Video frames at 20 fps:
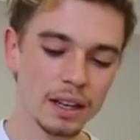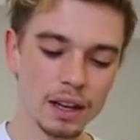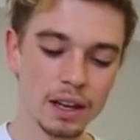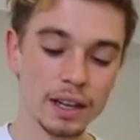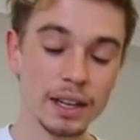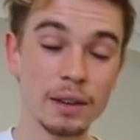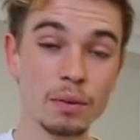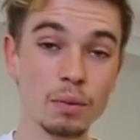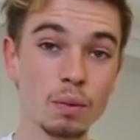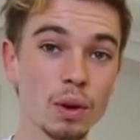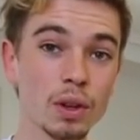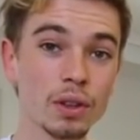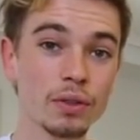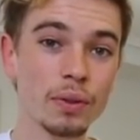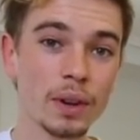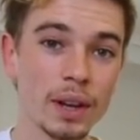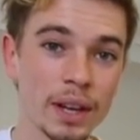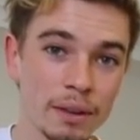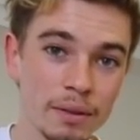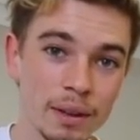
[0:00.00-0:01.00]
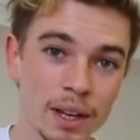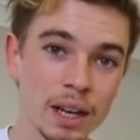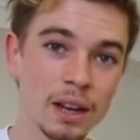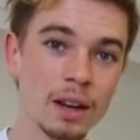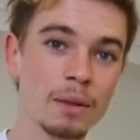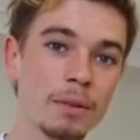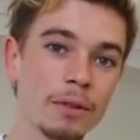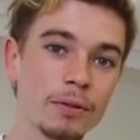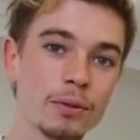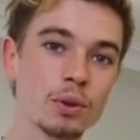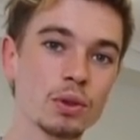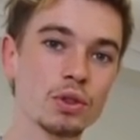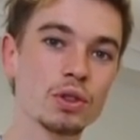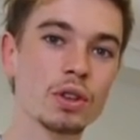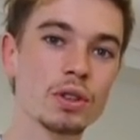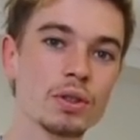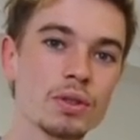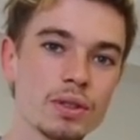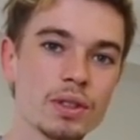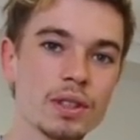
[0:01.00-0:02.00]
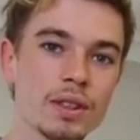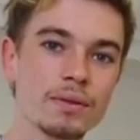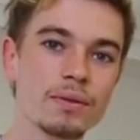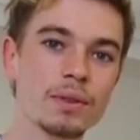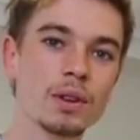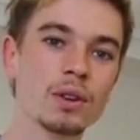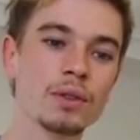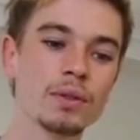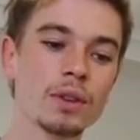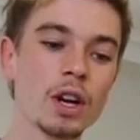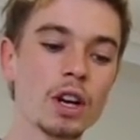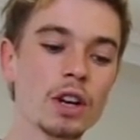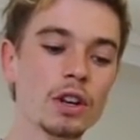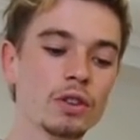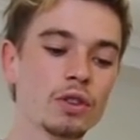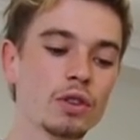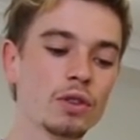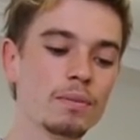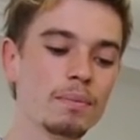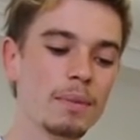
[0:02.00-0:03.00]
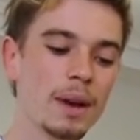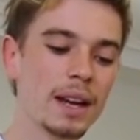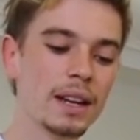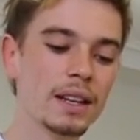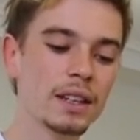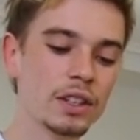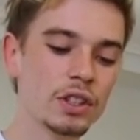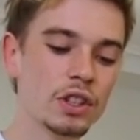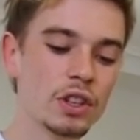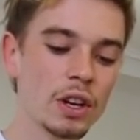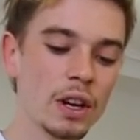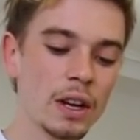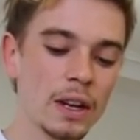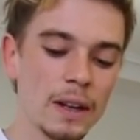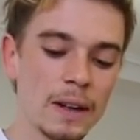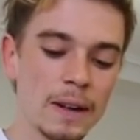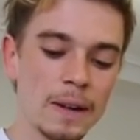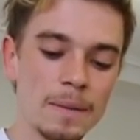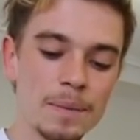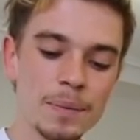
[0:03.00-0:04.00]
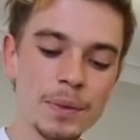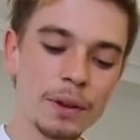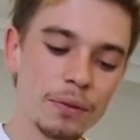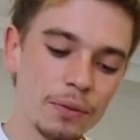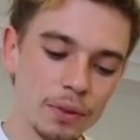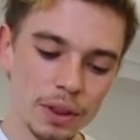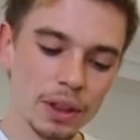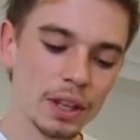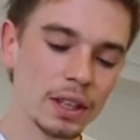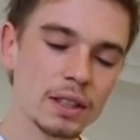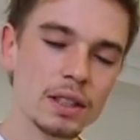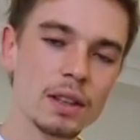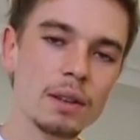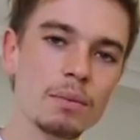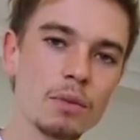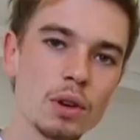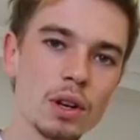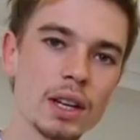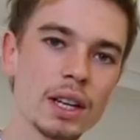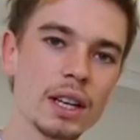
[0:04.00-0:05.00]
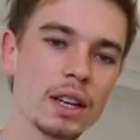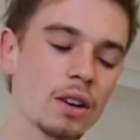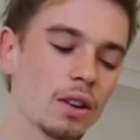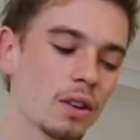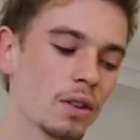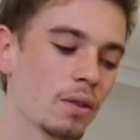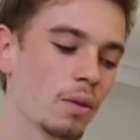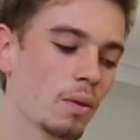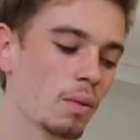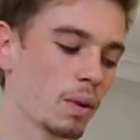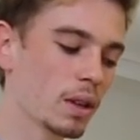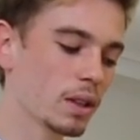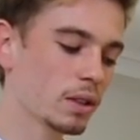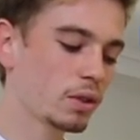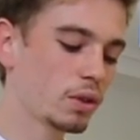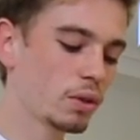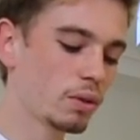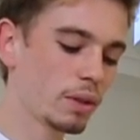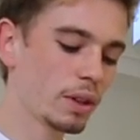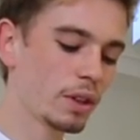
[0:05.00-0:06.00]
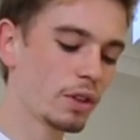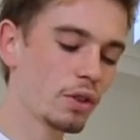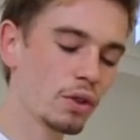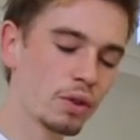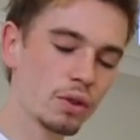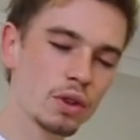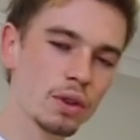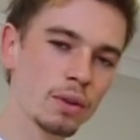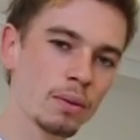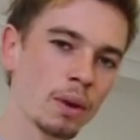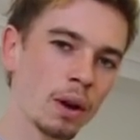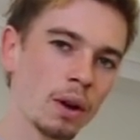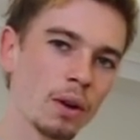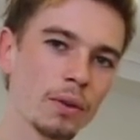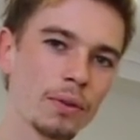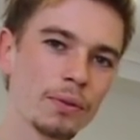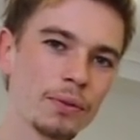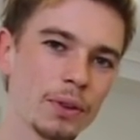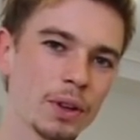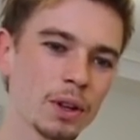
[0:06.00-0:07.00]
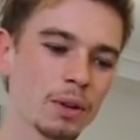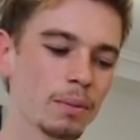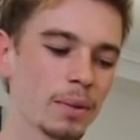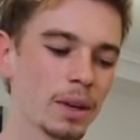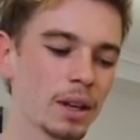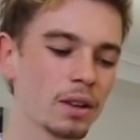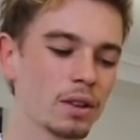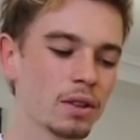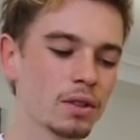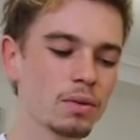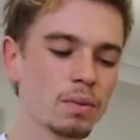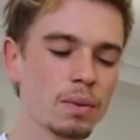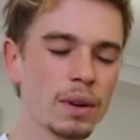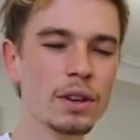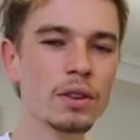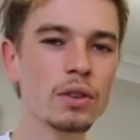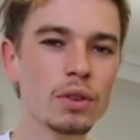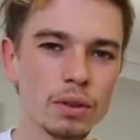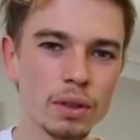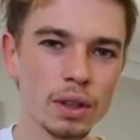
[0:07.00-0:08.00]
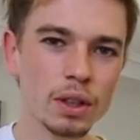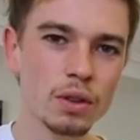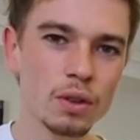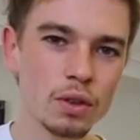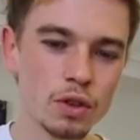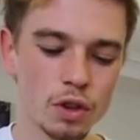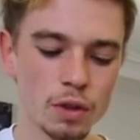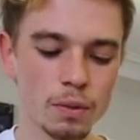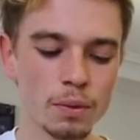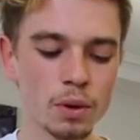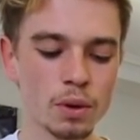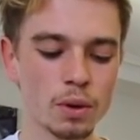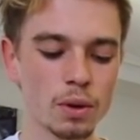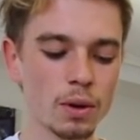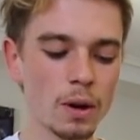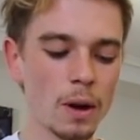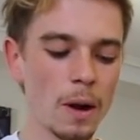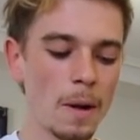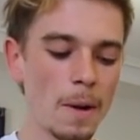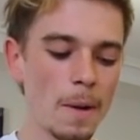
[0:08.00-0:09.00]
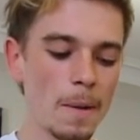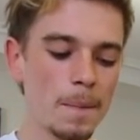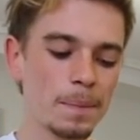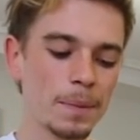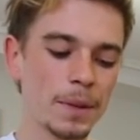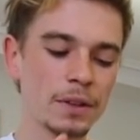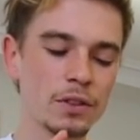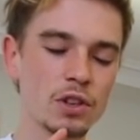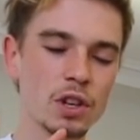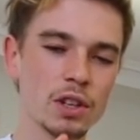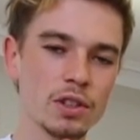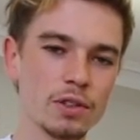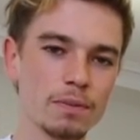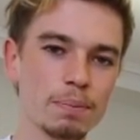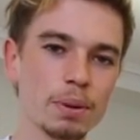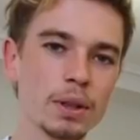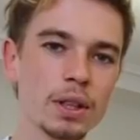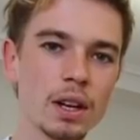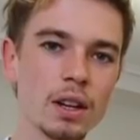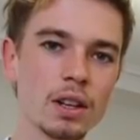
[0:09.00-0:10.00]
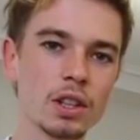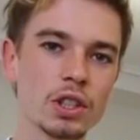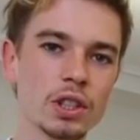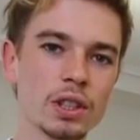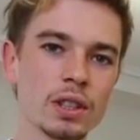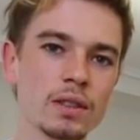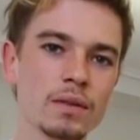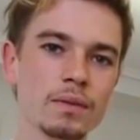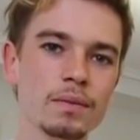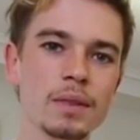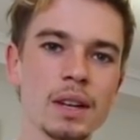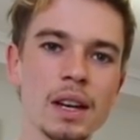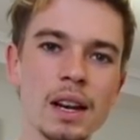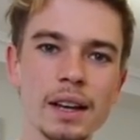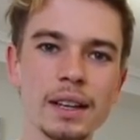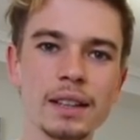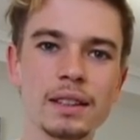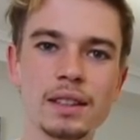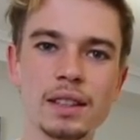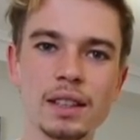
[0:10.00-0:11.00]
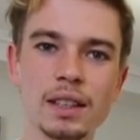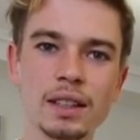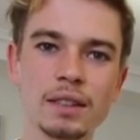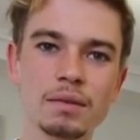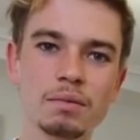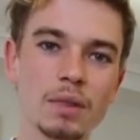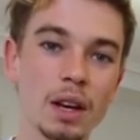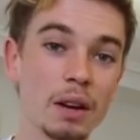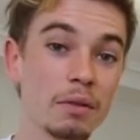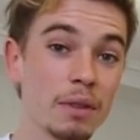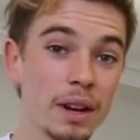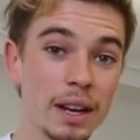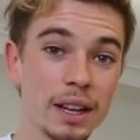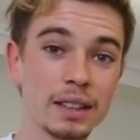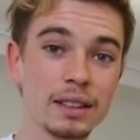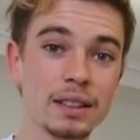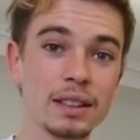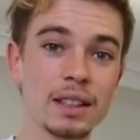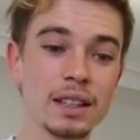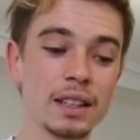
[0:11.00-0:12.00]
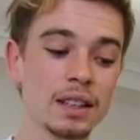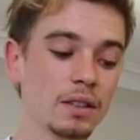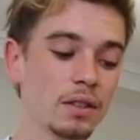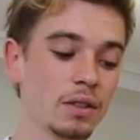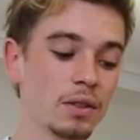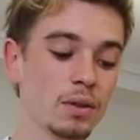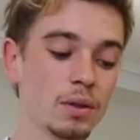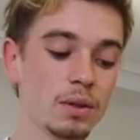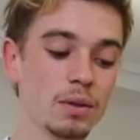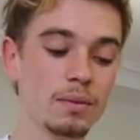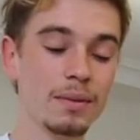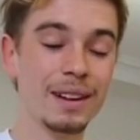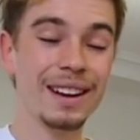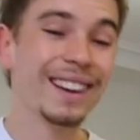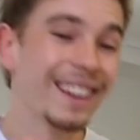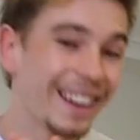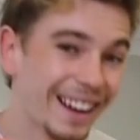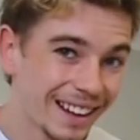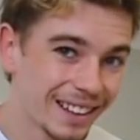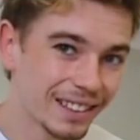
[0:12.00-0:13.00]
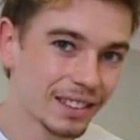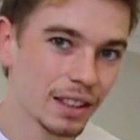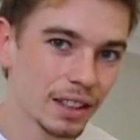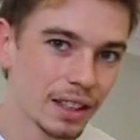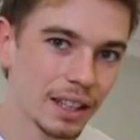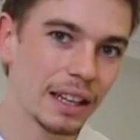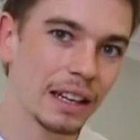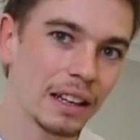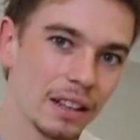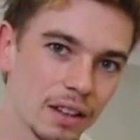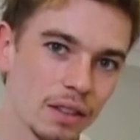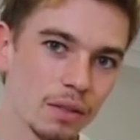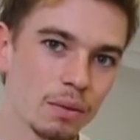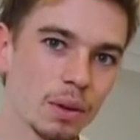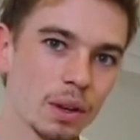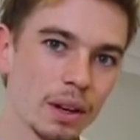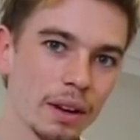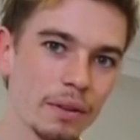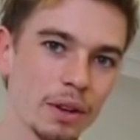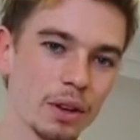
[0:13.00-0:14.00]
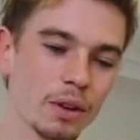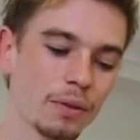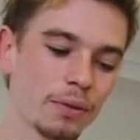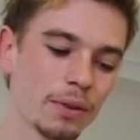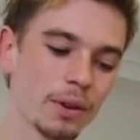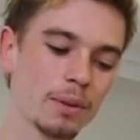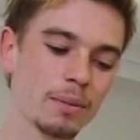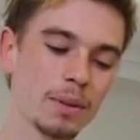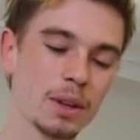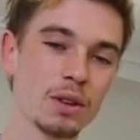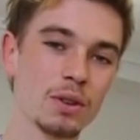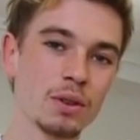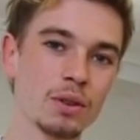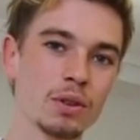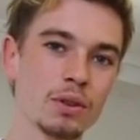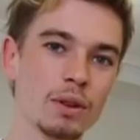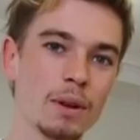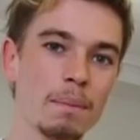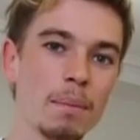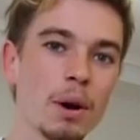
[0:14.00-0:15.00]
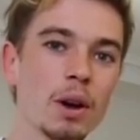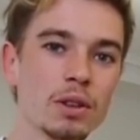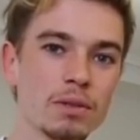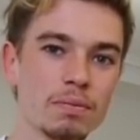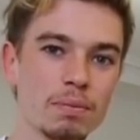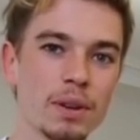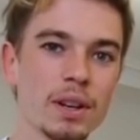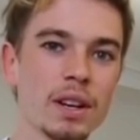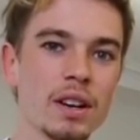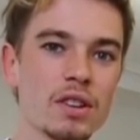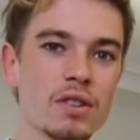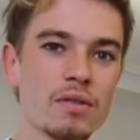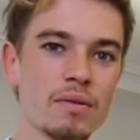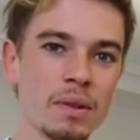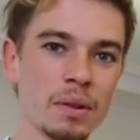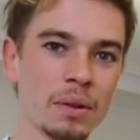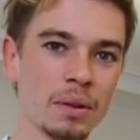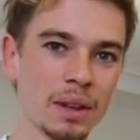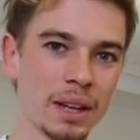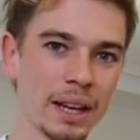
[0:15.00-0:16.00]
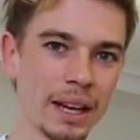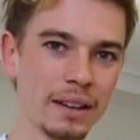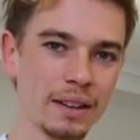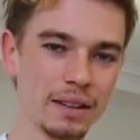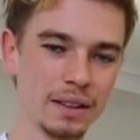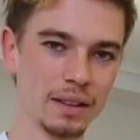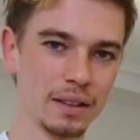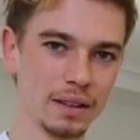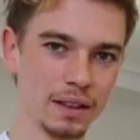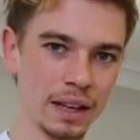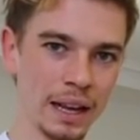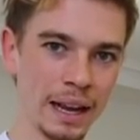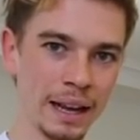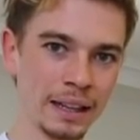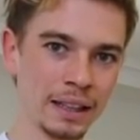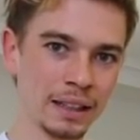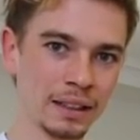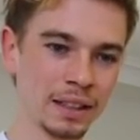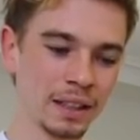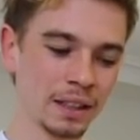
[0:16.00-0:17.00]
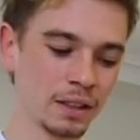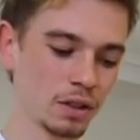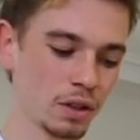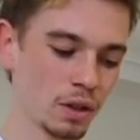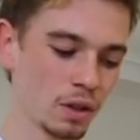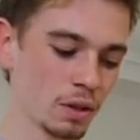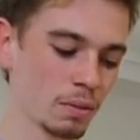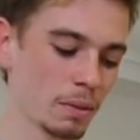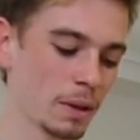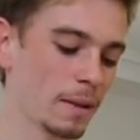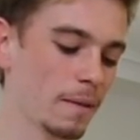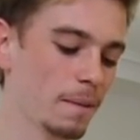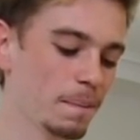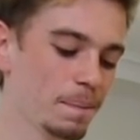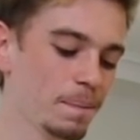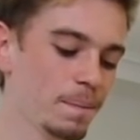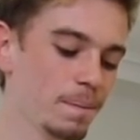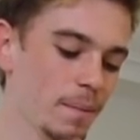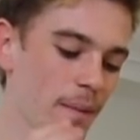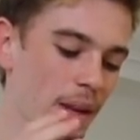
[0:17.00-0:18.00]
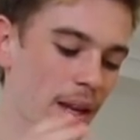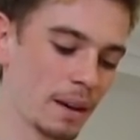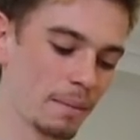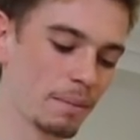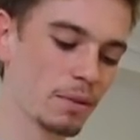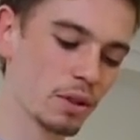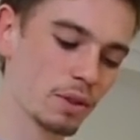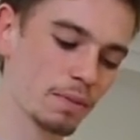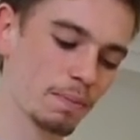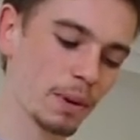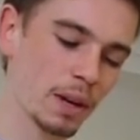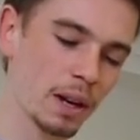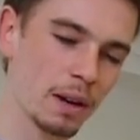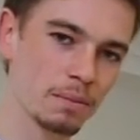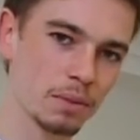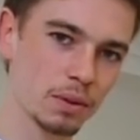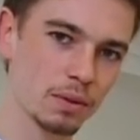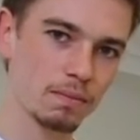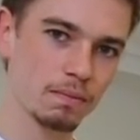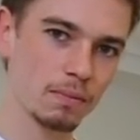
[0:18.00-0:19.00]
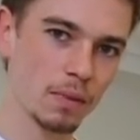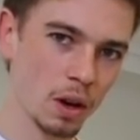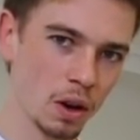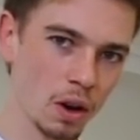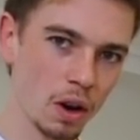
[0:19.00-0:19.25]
hard, and was finding really hard before Josh was involved, to manage different things I'm working on whilst doing YouTube, the whole filming, because when you're doing YouTube, you're in charge of production, lighting, directing, you're acting in whatever you're filming, you're doing post-production and all the editing, excuse me, and it just becomes a